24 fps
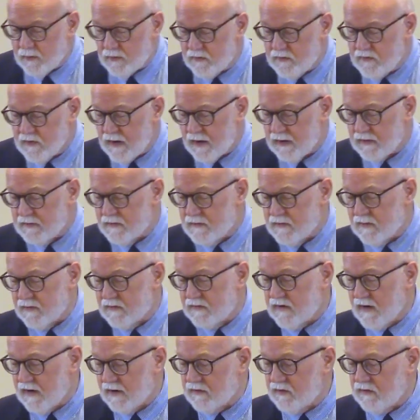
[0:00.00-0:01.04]
judge the
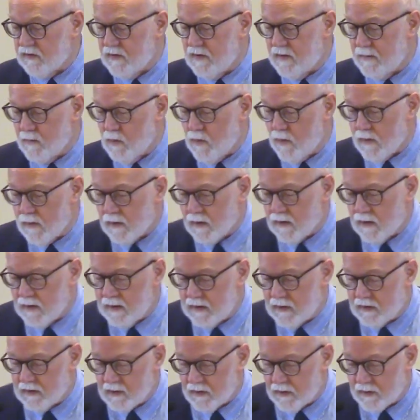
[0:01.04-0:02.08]
sexually immoral and
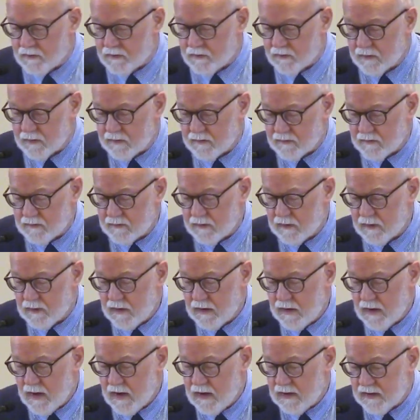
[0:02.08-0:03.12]
adulterous.
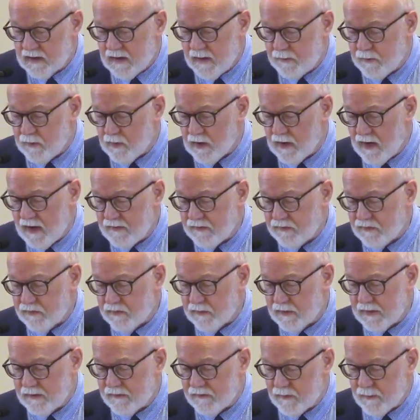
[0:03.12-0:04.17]
Keep your life
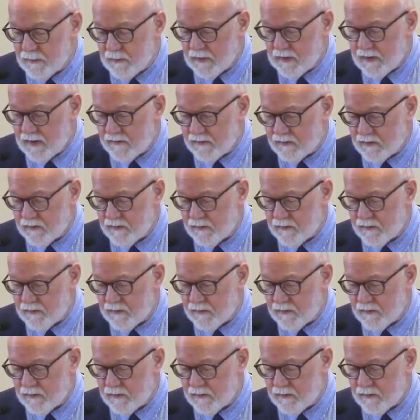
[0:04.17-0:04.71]
free from the love of